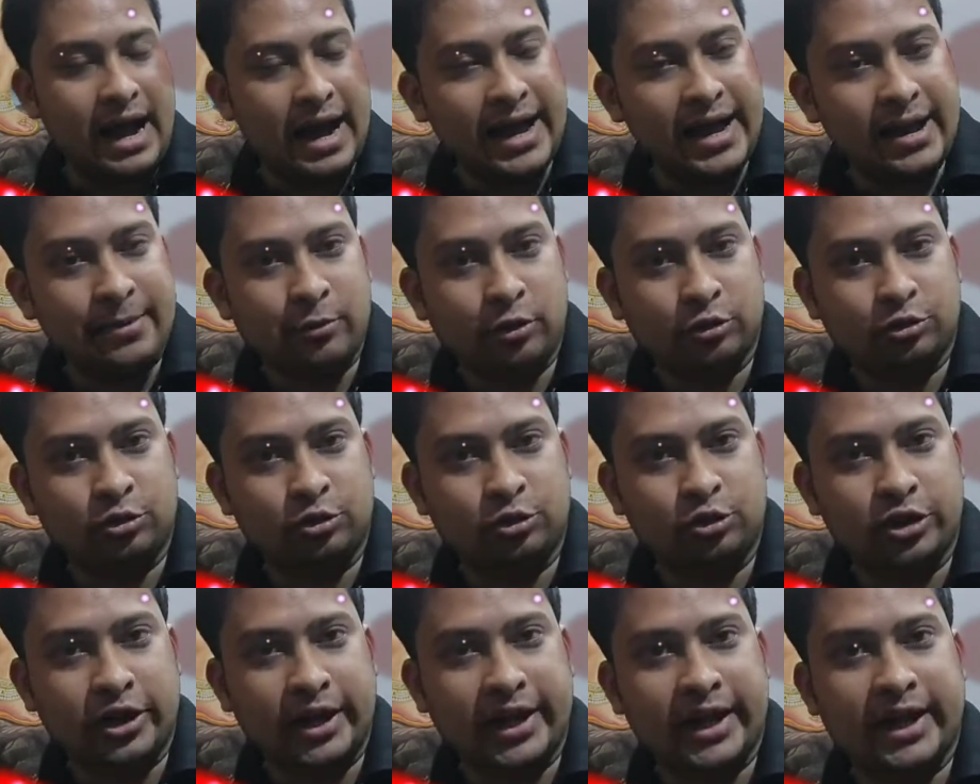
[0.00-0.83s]
I am
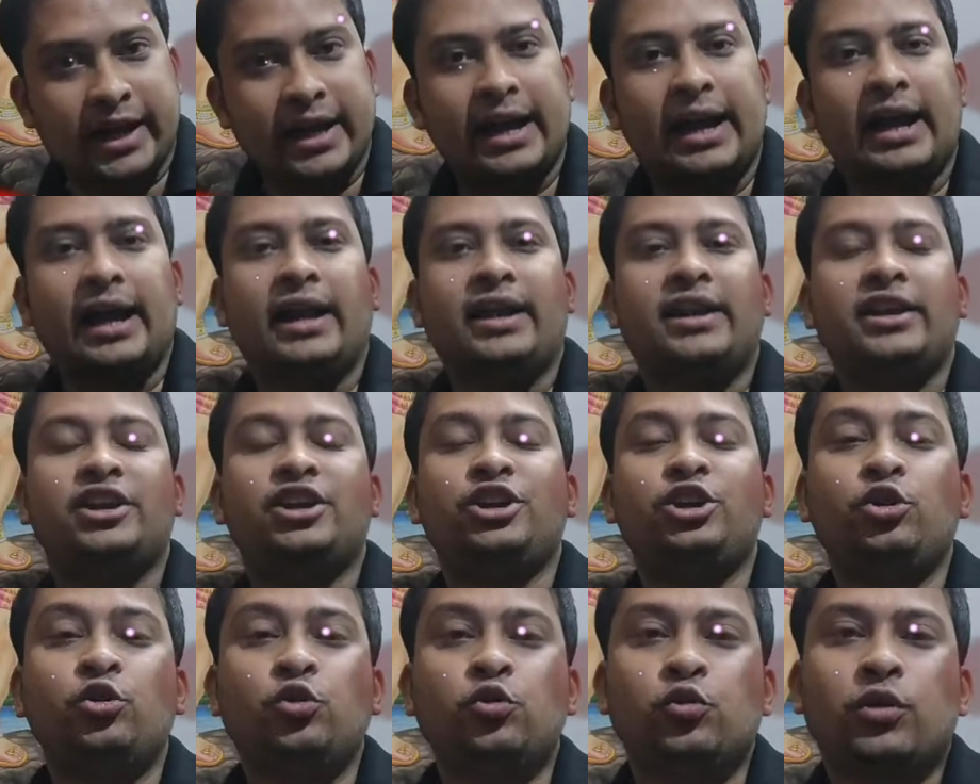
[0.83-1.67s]
Atul Rai and
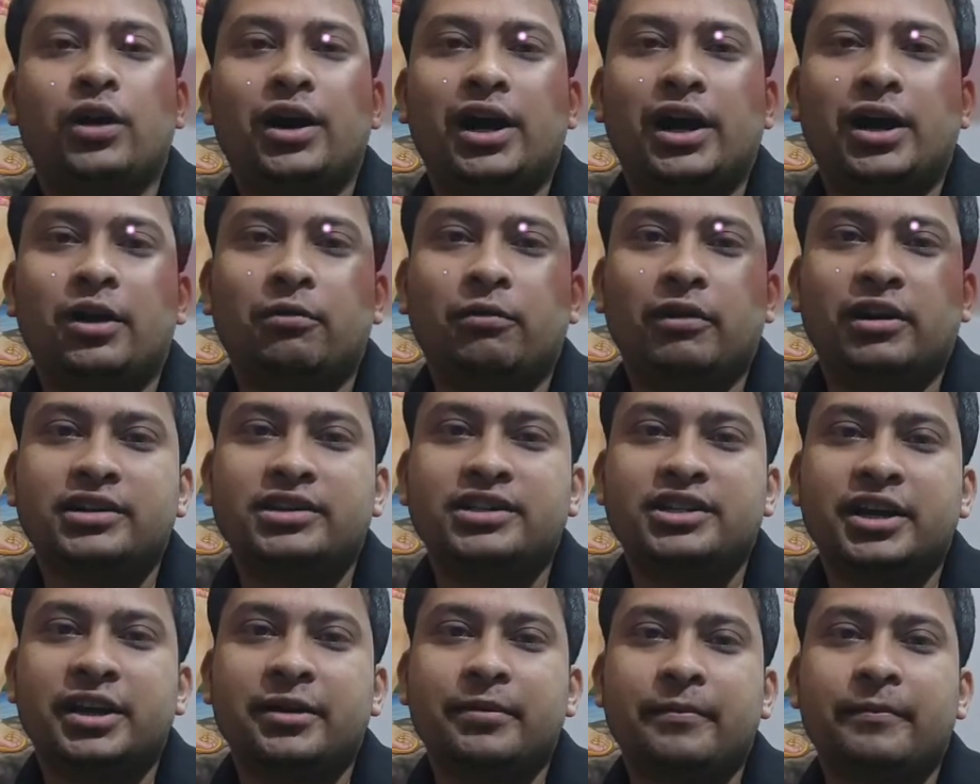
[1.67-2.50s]
you are
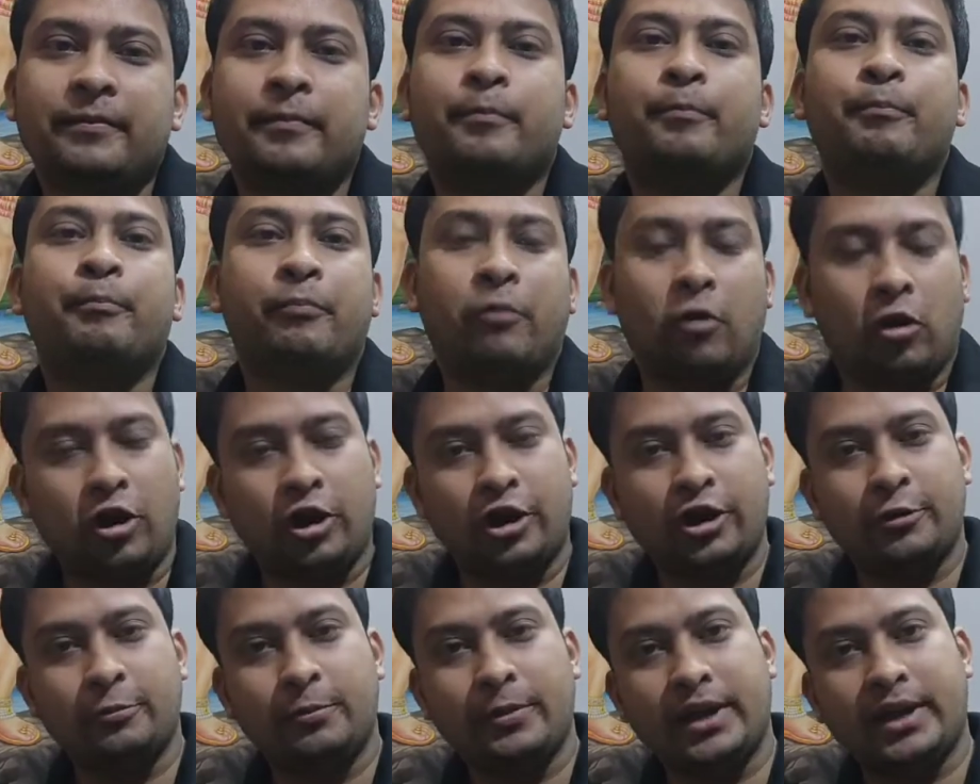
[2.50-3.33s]
watching
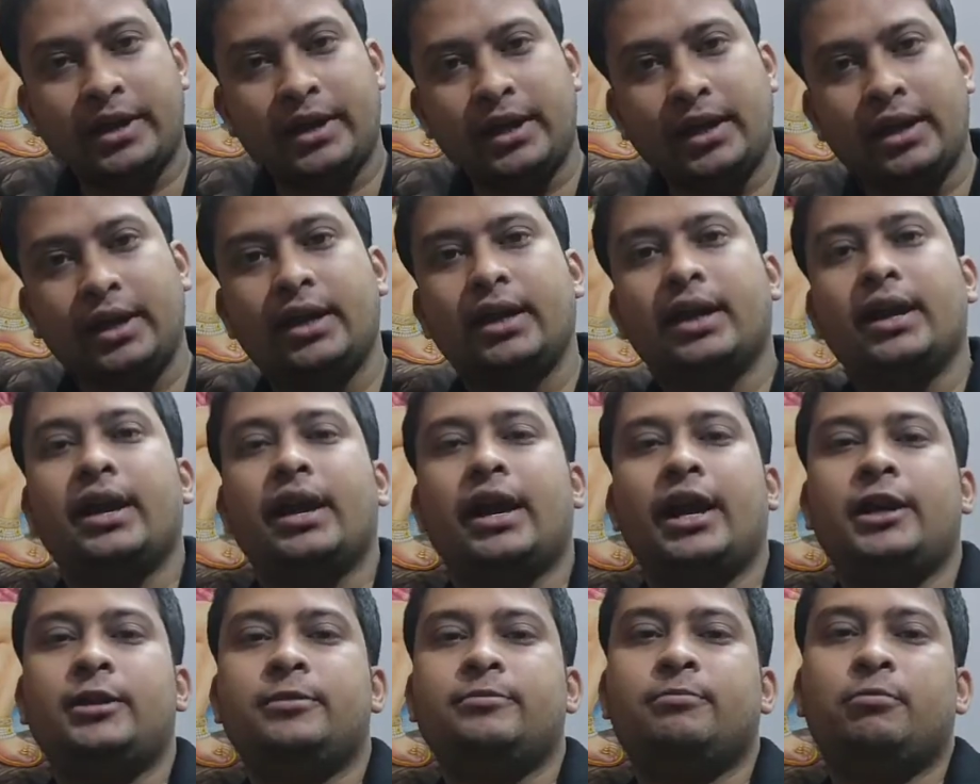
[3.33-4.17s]
bond making
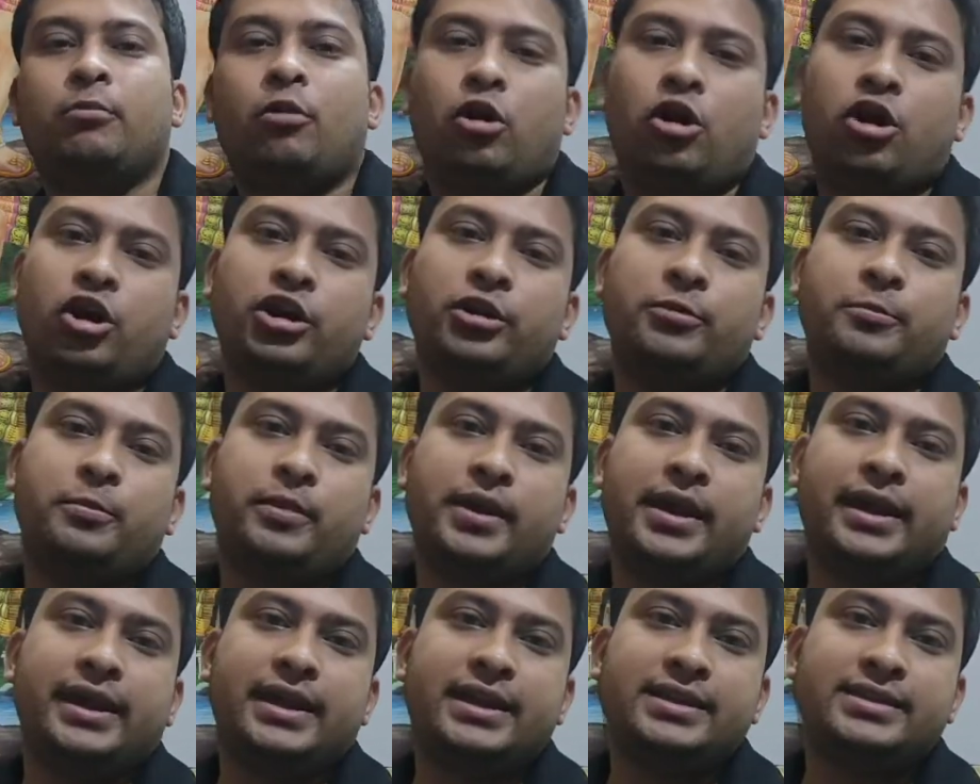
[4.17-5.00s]
and bond
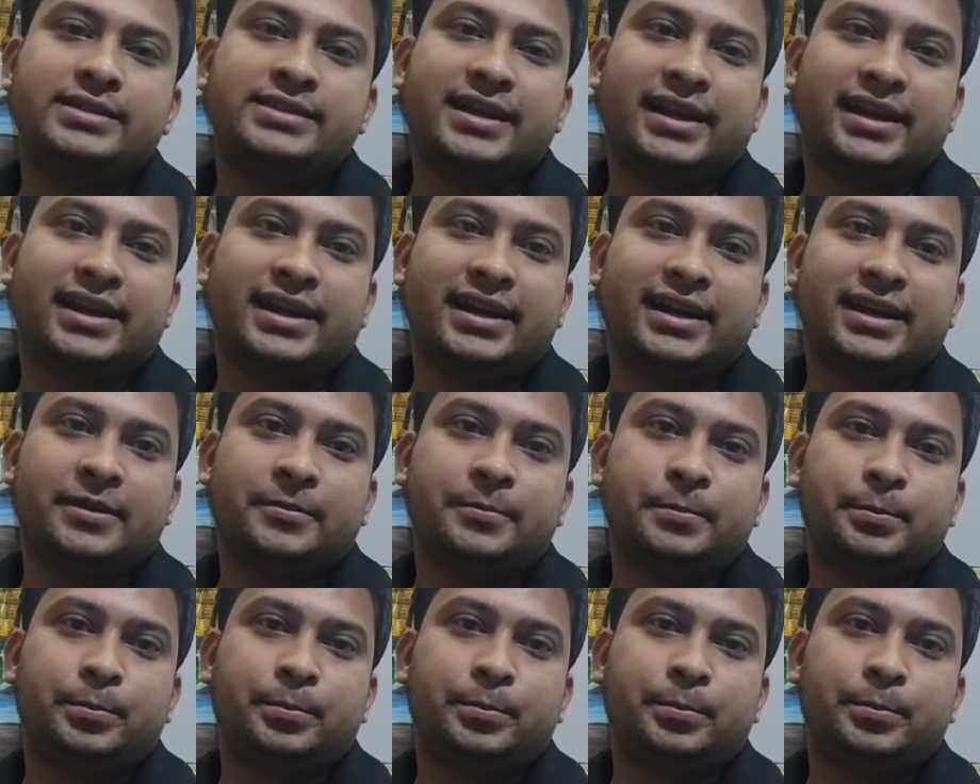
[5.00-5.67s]
breaking channel.